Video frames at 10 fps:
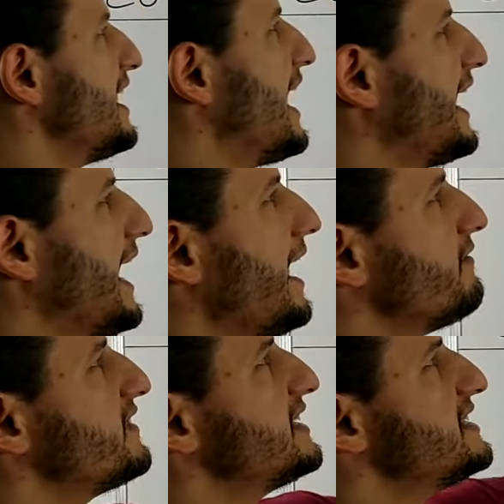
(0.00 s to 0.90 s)
I
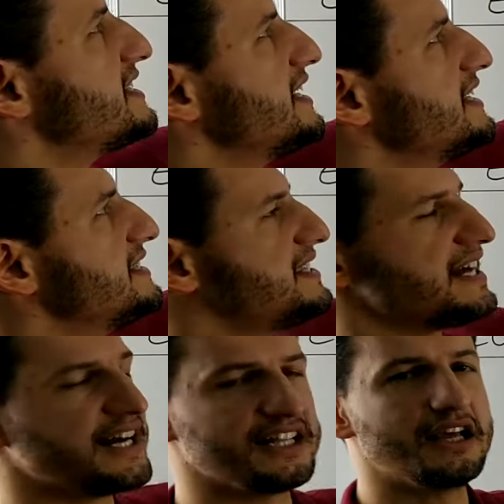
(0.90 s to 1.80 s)
haven't
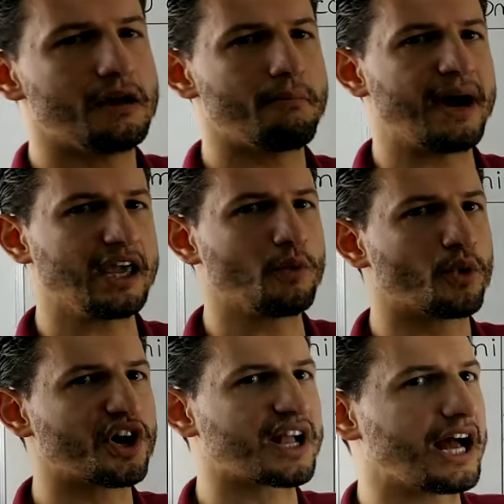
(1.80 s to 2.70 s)
done my
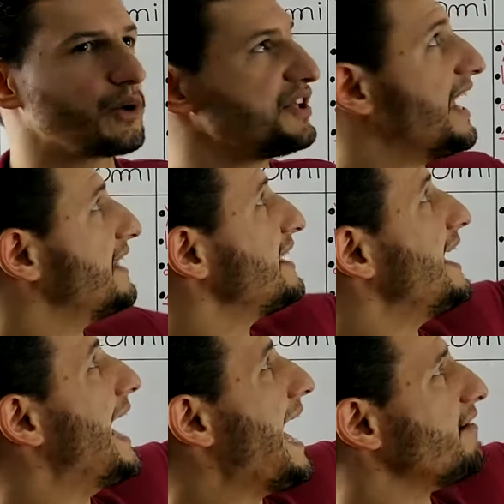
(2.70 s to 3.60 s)
workout yet.
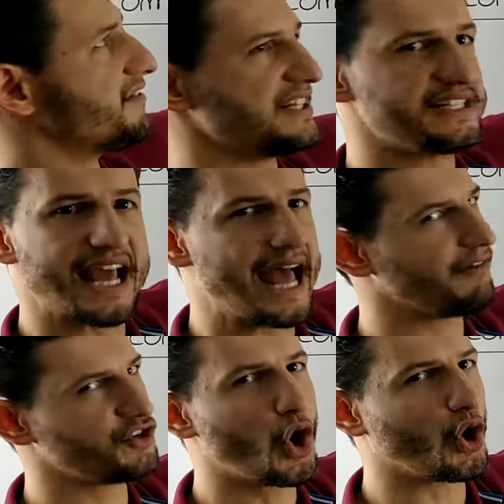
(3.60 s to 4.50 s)
Haven't,
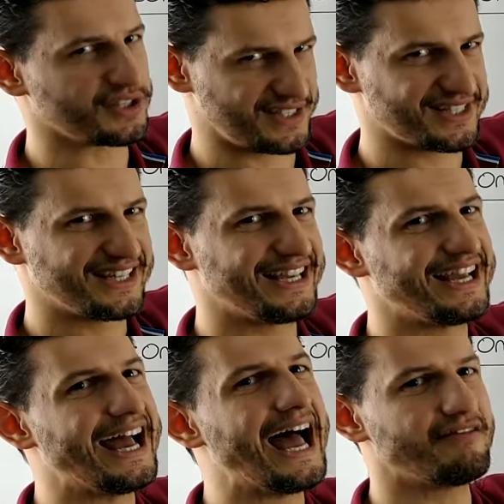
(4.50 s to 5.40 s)
have not.
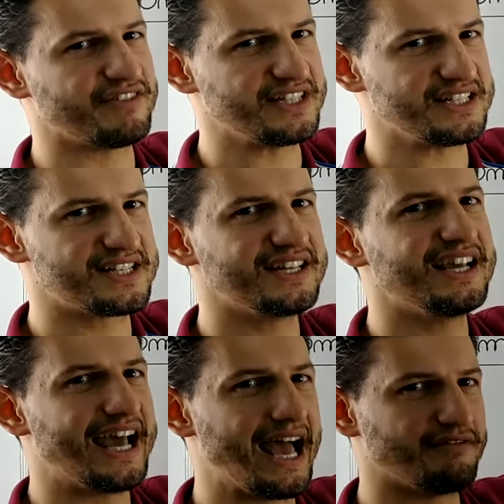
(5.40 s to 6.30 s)
Haven't.
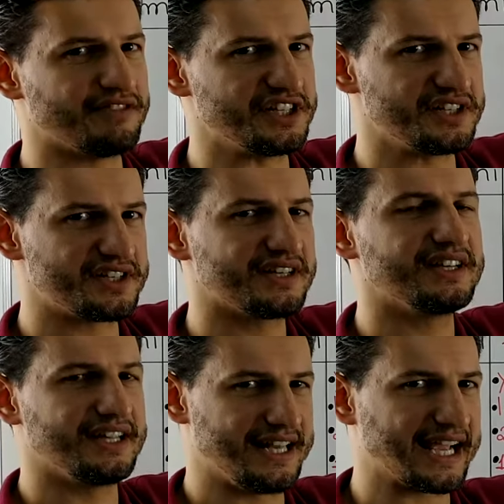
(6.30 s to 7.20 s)

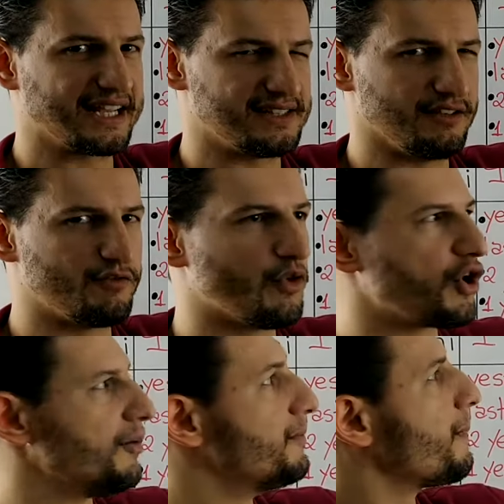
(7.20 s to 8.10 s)
Negative
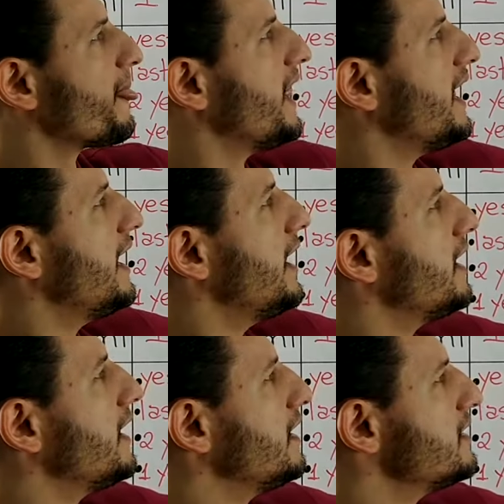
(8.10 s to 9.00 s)
form.
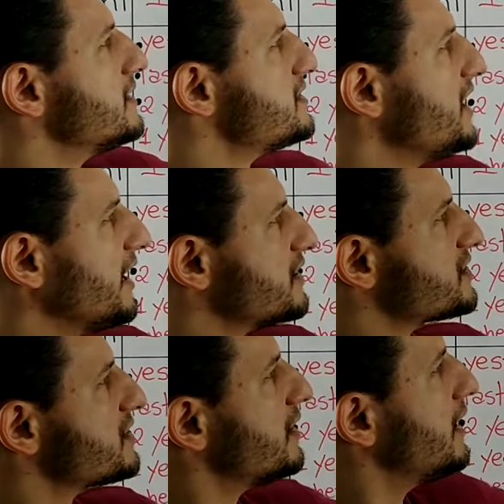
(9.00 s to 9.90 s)
6.